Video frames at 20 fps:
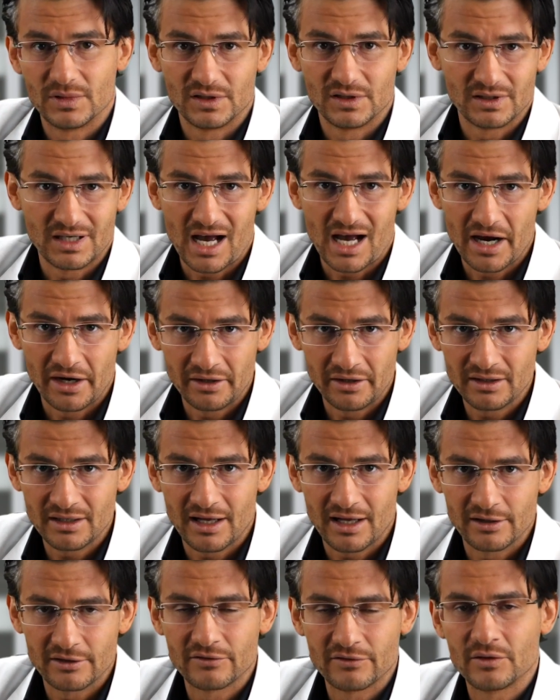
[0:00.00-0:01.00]
iron
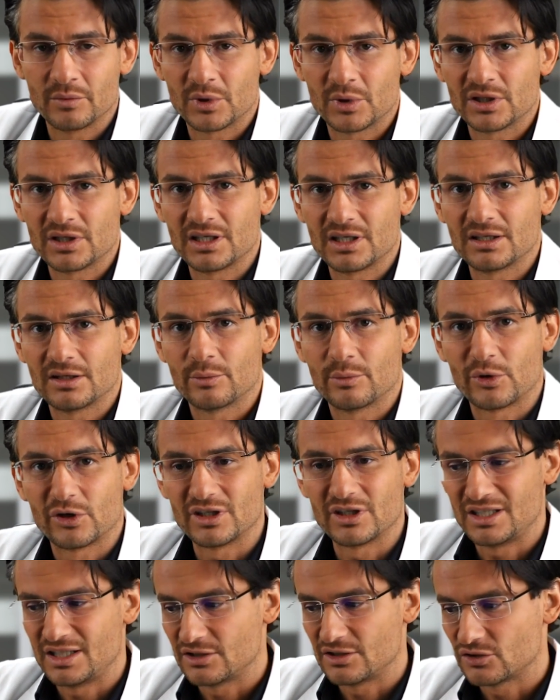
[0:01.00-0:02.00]
out of the body. The body
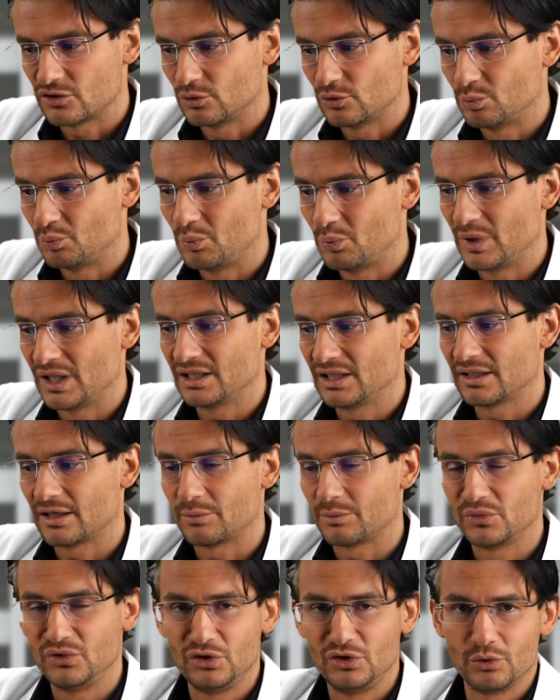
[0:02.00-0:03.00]
needs to build up
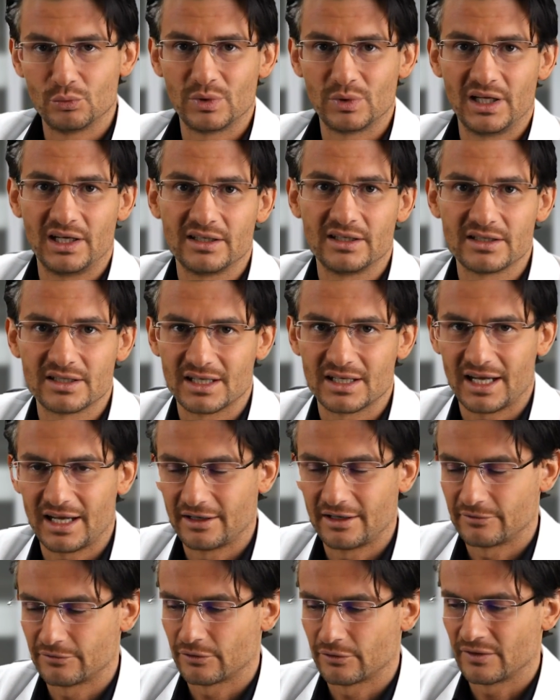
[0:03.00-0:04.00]
new blood,
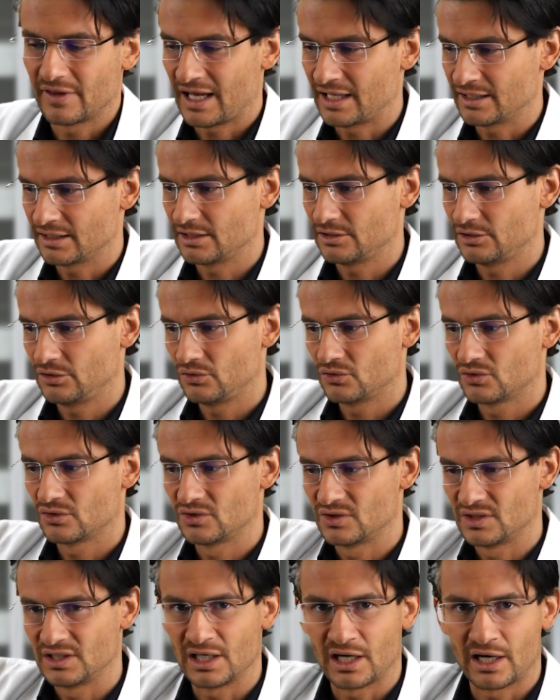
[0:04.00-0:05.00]
and for that it uses
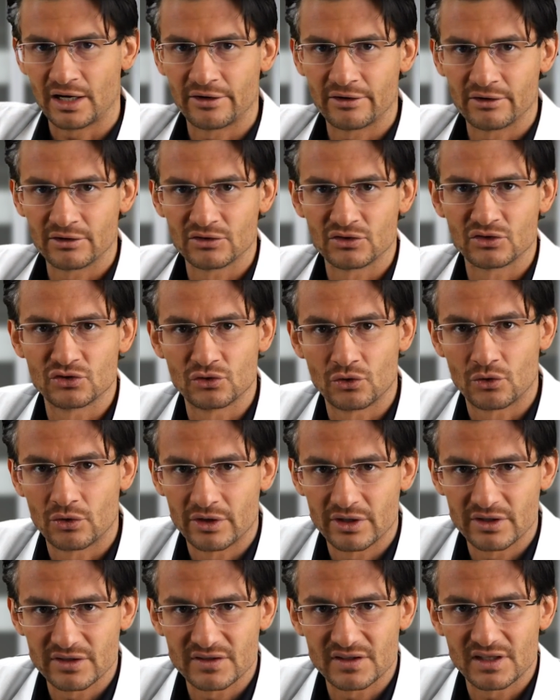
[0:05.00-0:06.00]
the iron
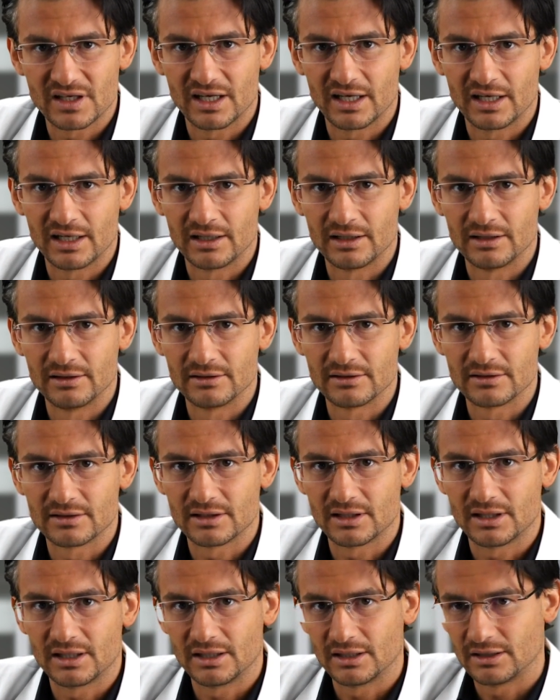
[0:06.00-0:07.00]
stores and
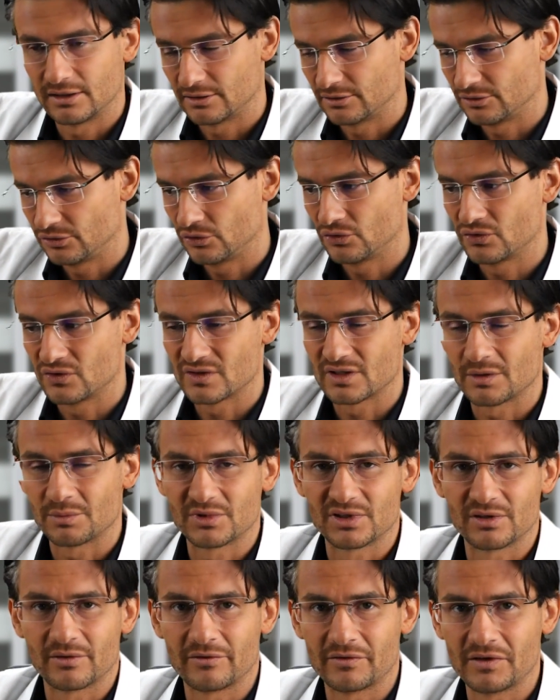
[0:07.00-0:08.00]
uses up
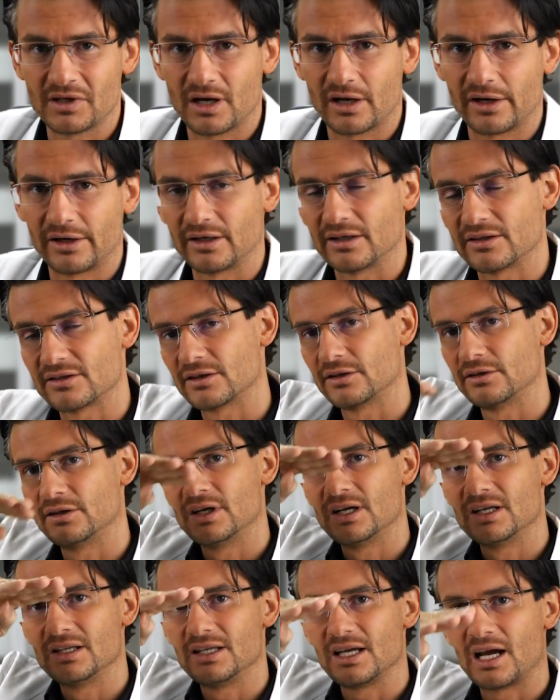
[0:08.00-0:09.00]
some of the iron. So
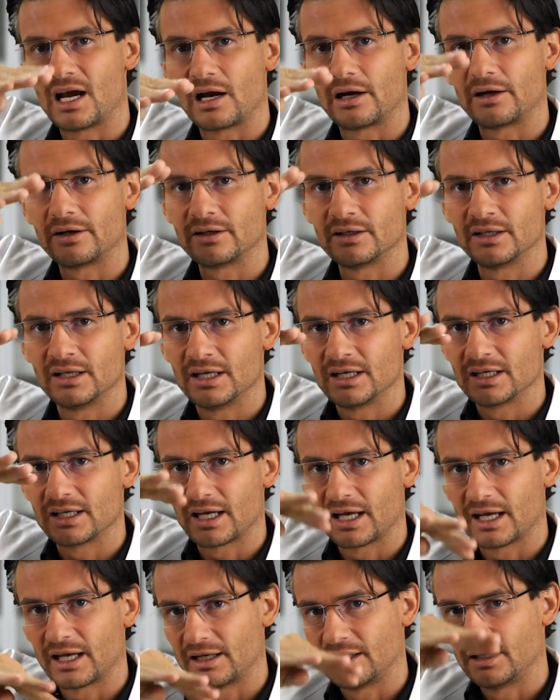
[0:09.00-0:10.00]
the iron
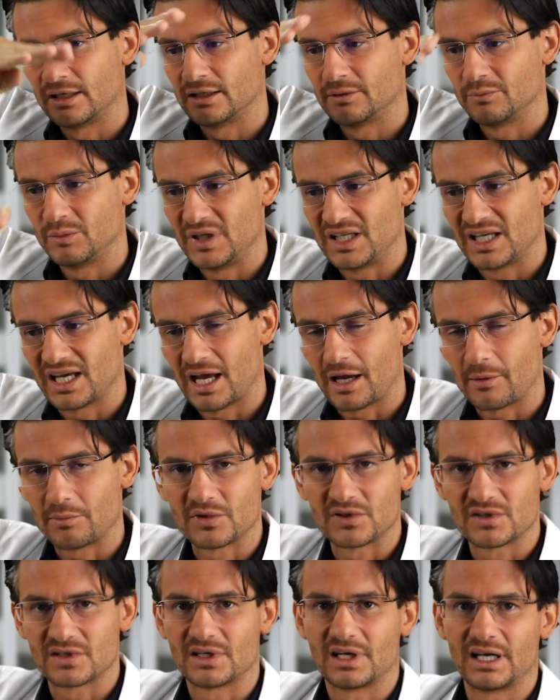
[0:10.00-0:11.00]
can be
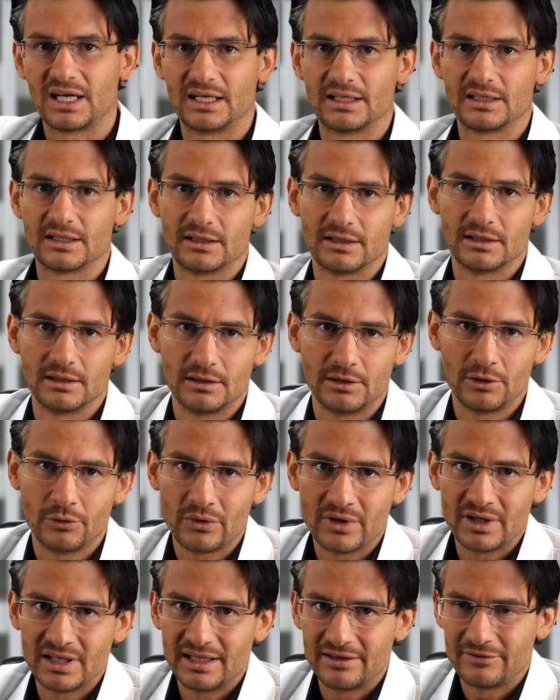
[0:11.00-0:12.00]
kept at a
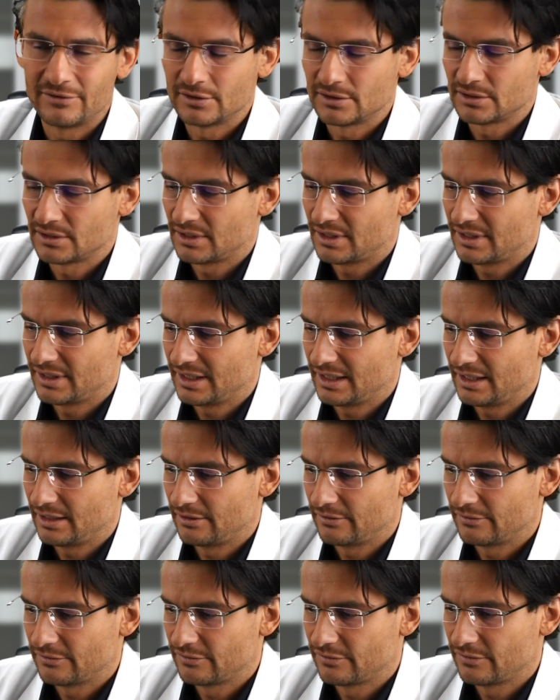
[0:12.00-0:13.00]
lower level
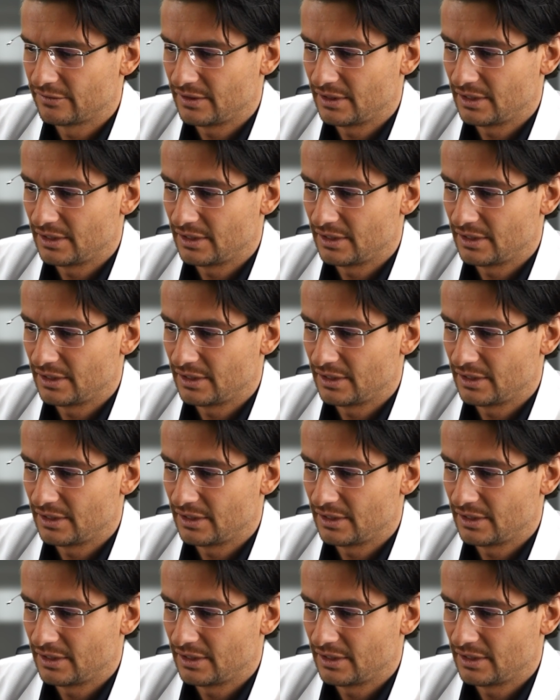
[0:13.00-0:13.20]
if